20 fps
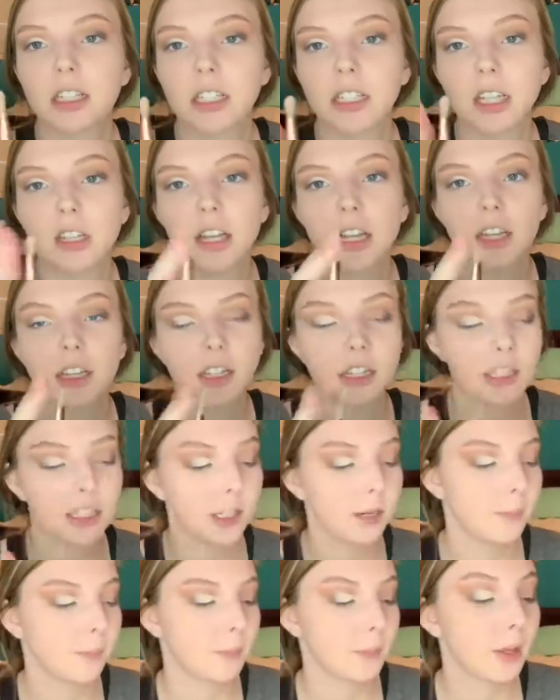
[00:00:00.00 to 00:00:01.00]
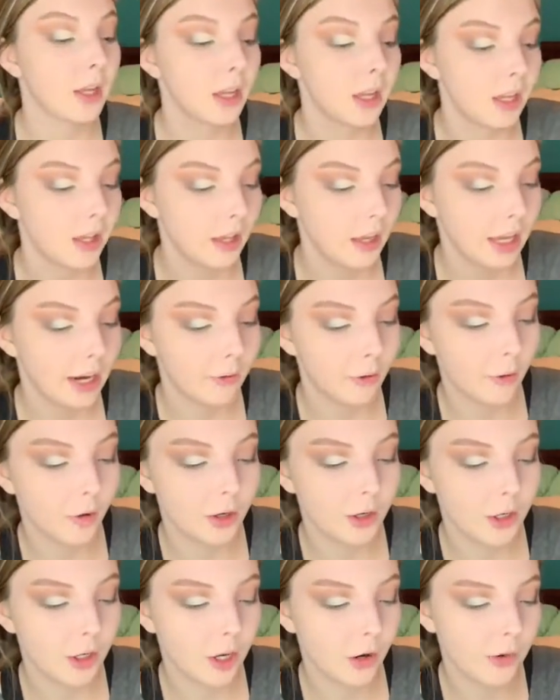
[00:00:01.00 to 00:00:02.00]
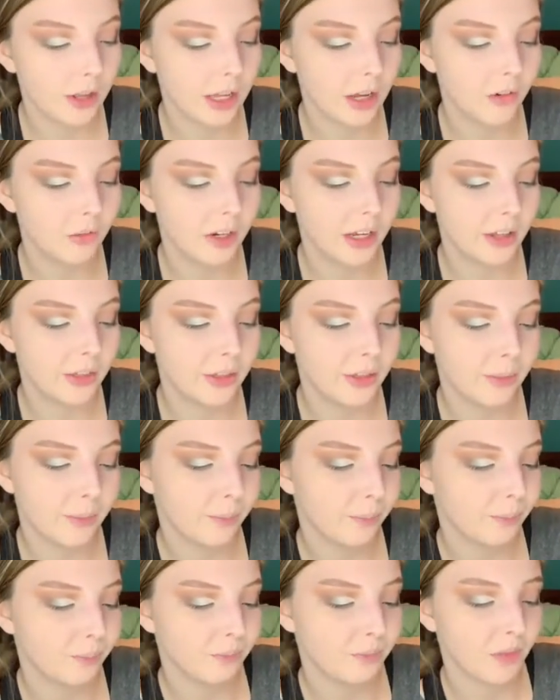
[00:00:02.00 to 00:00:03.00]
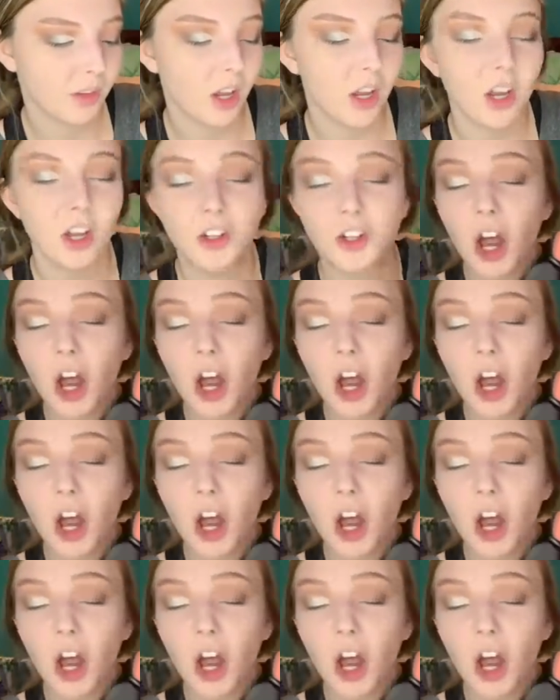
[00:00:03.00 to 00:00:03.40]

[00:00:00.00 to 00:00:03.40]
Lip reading: because I like the tip. I'm going to go in with a